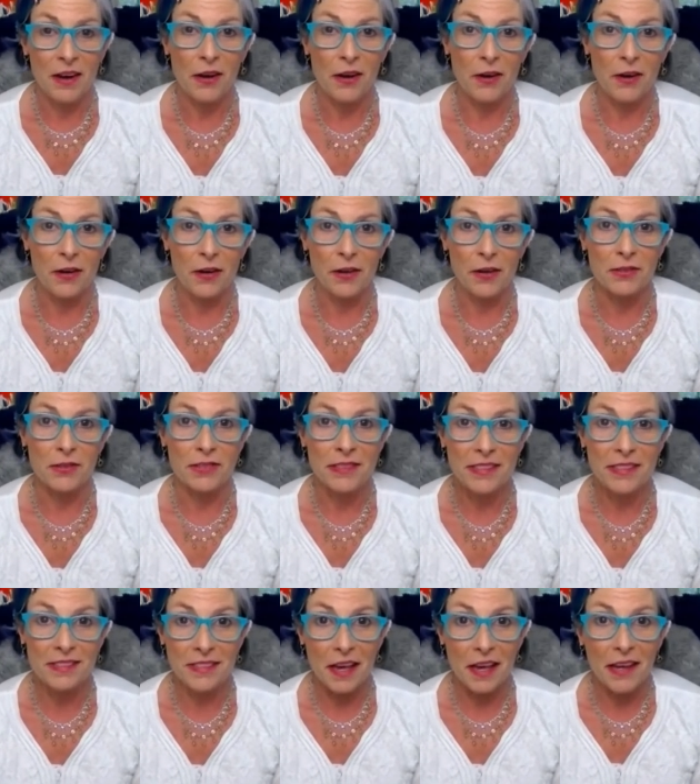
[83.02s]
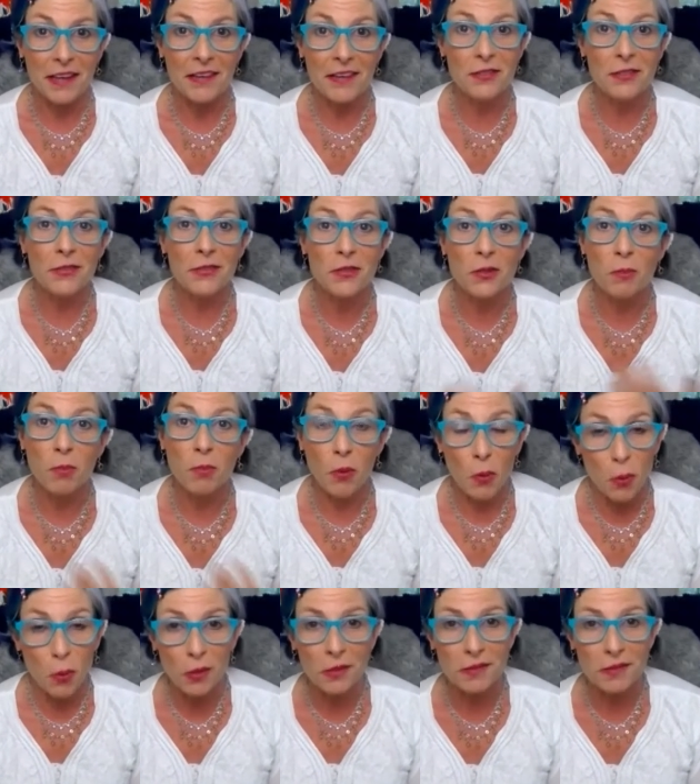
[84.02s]
are designed to
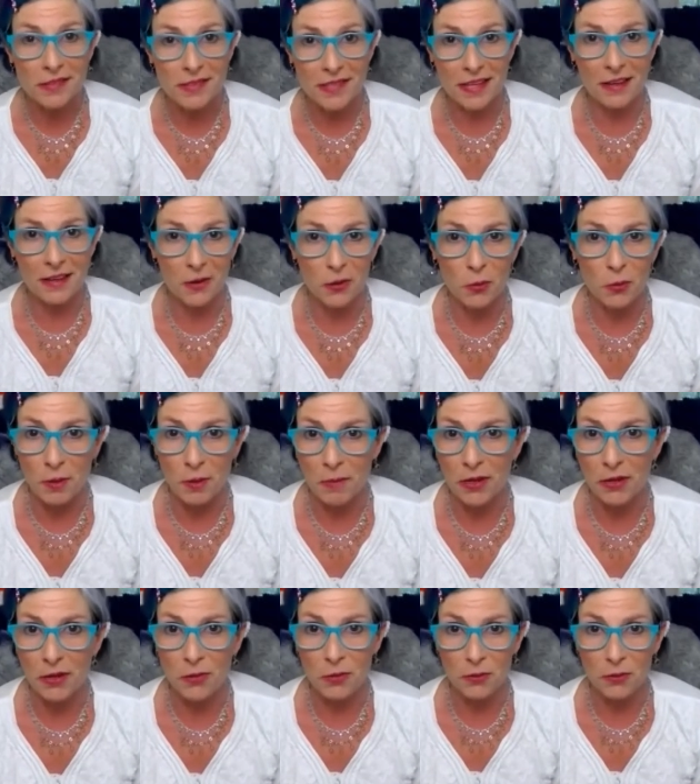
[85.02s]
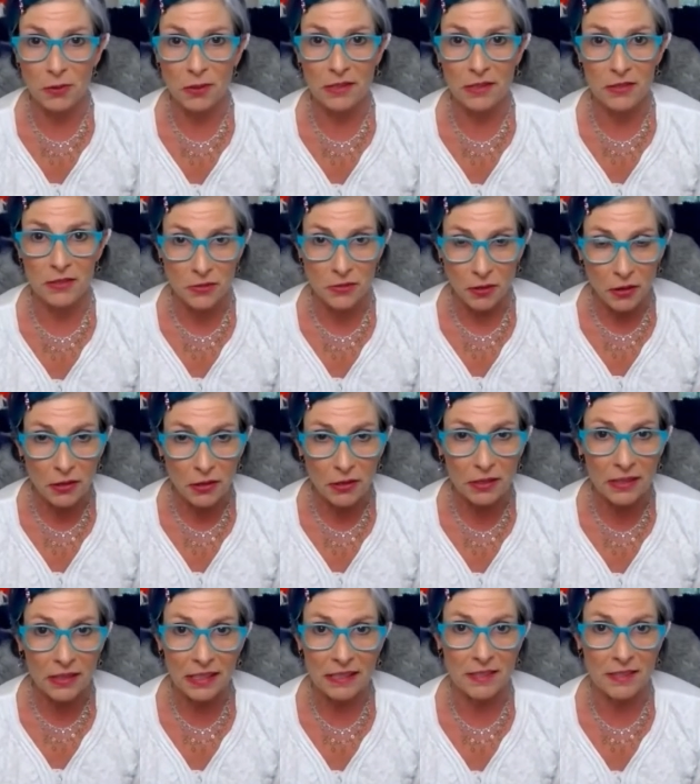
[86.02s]
support single women who are really
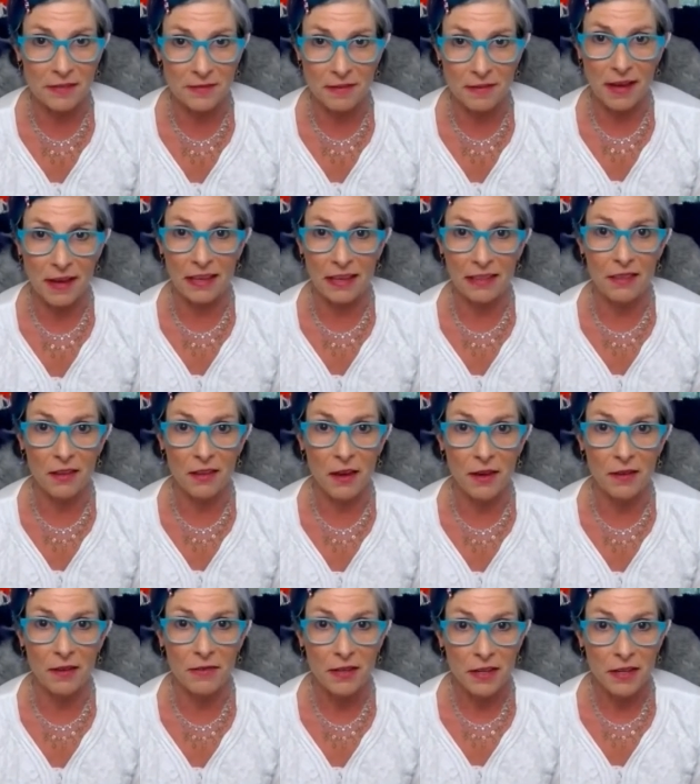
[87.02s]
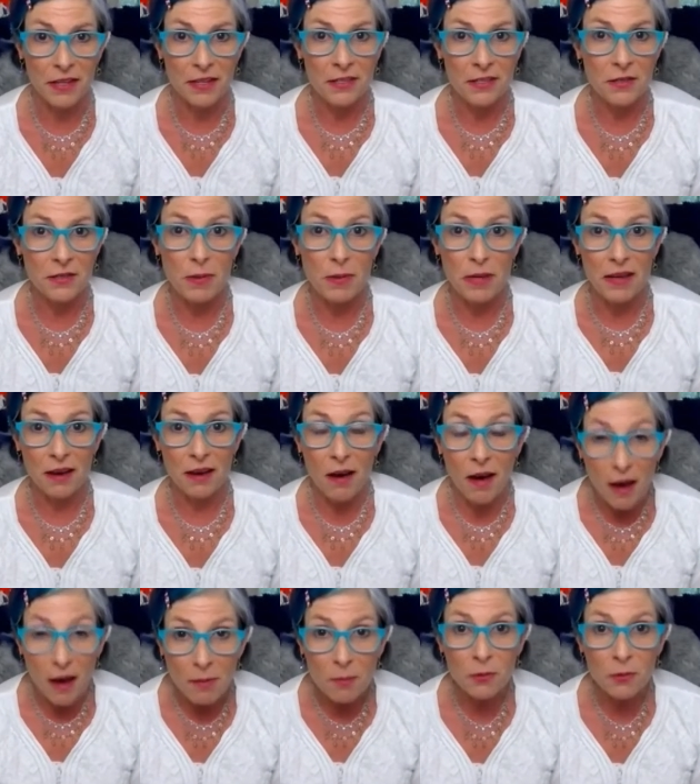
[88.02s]
struggling to find love to
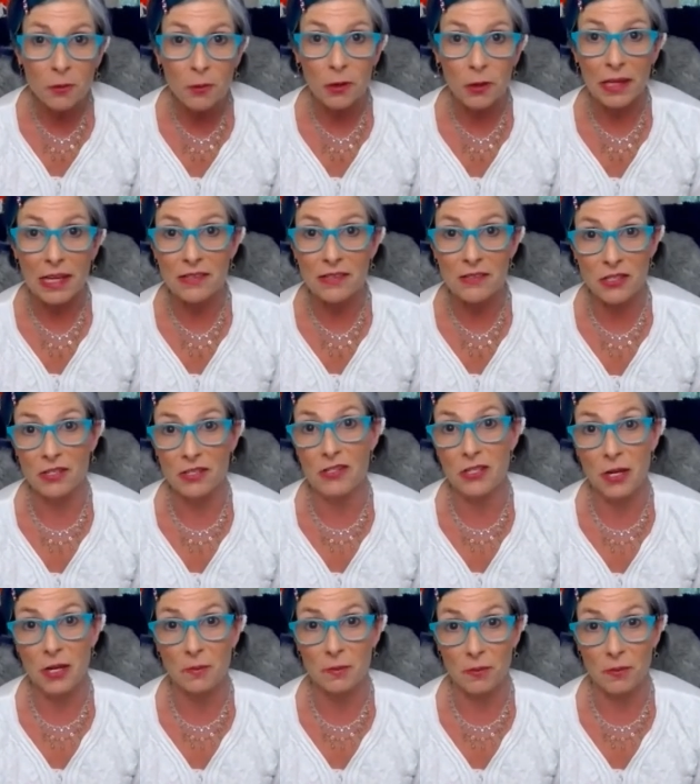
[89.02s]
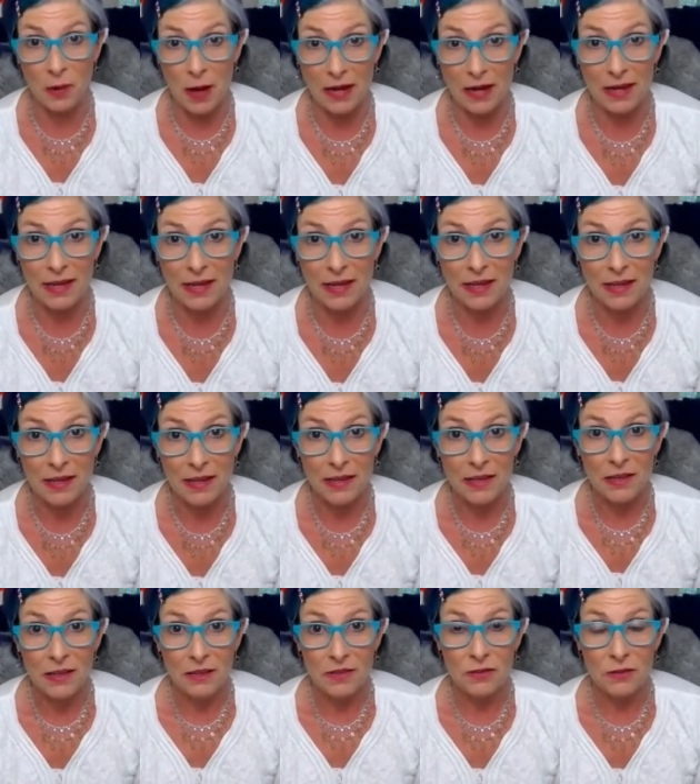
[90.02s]
become relationship ready
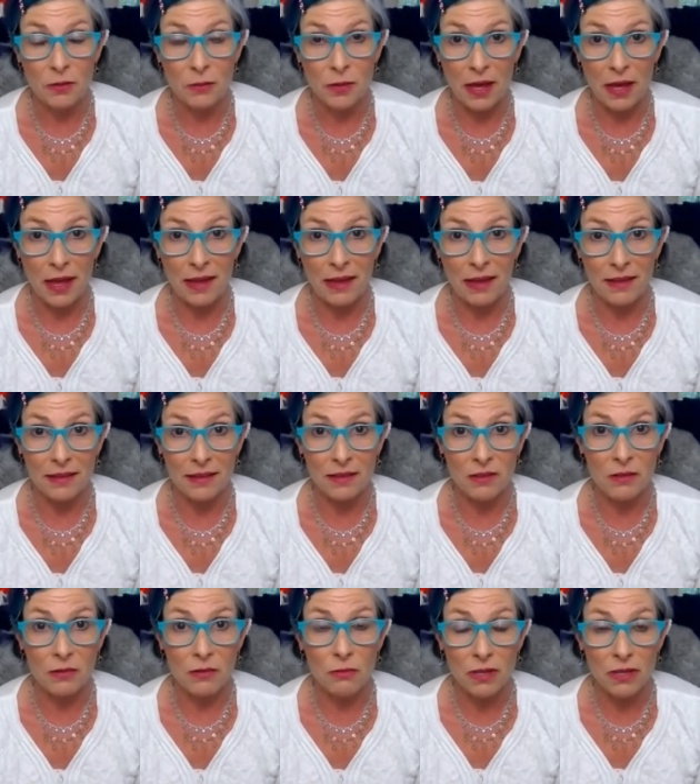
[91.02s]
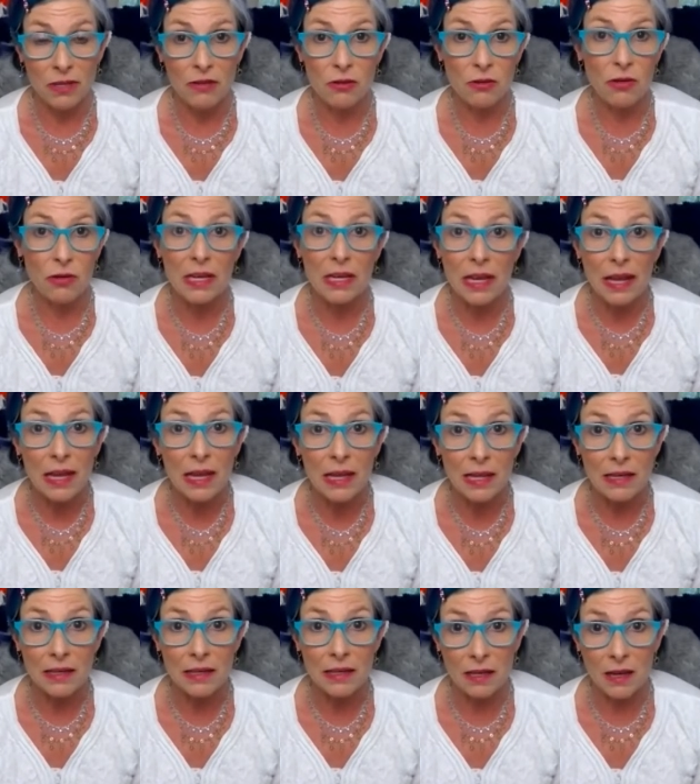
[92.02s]
so that you can
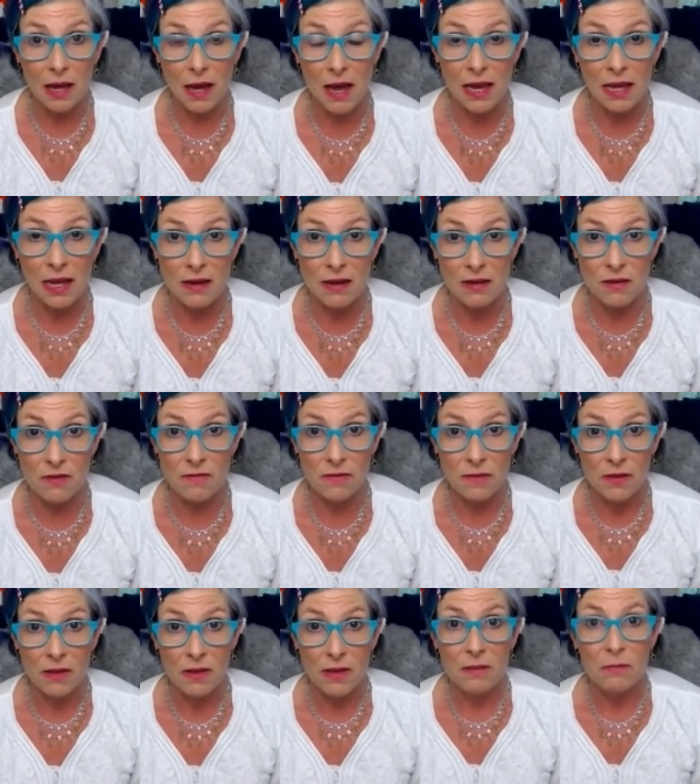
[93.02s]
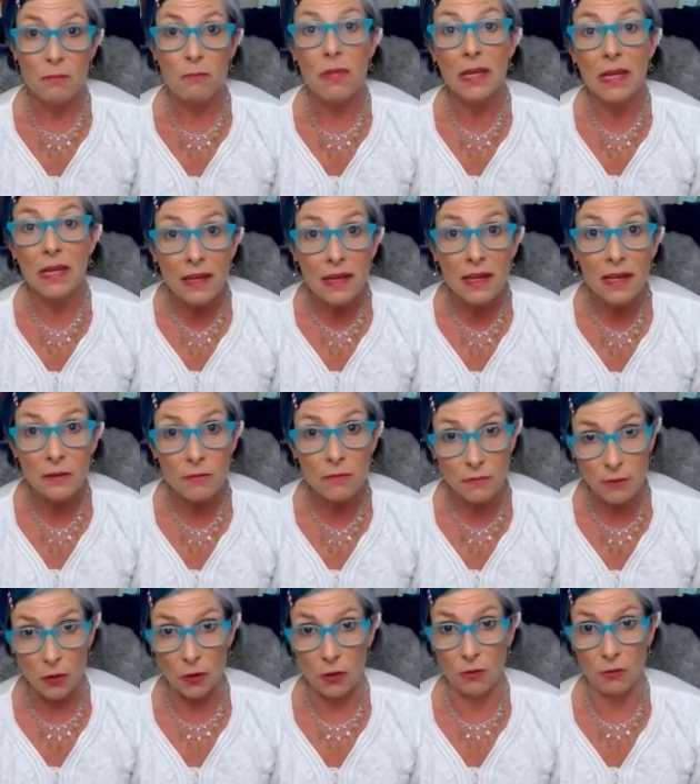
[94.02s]
create the kind of
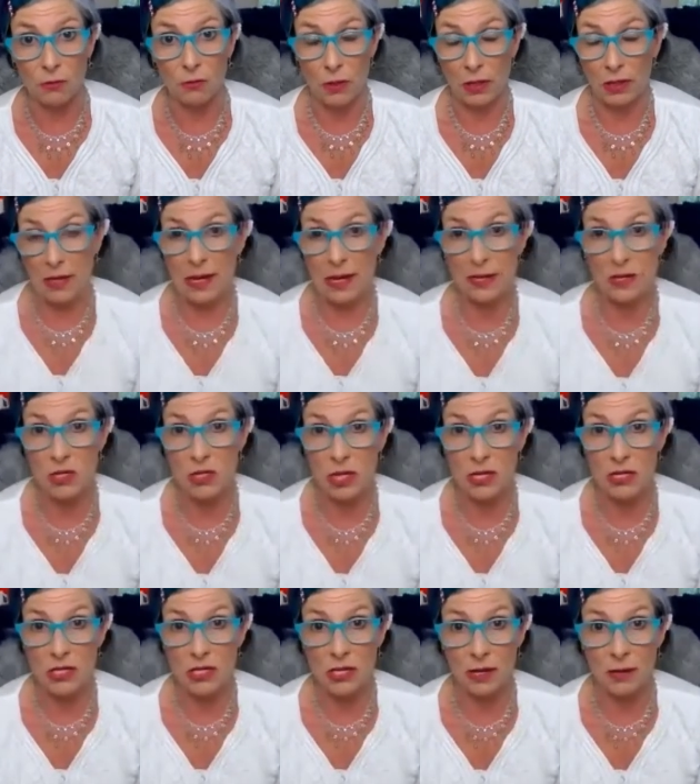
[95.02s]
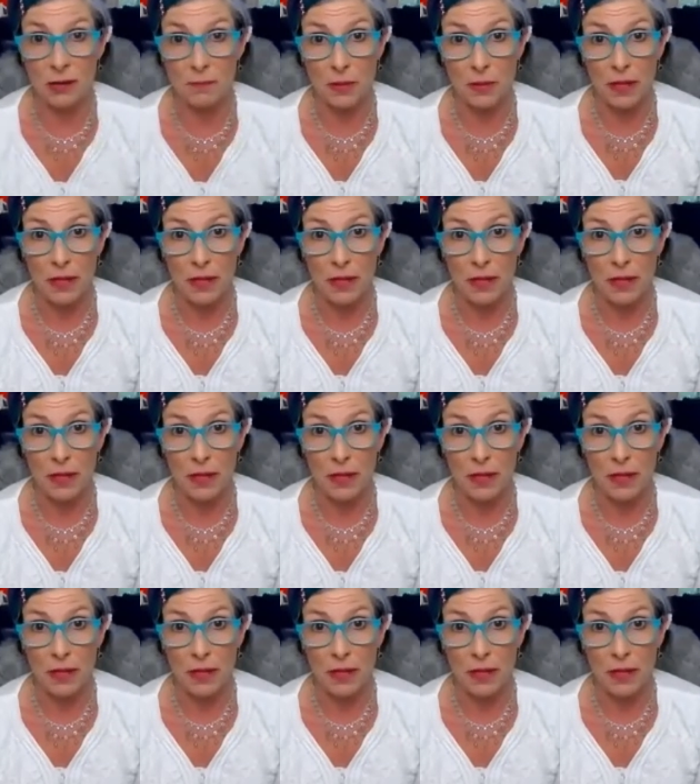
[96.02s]
meaningful relationship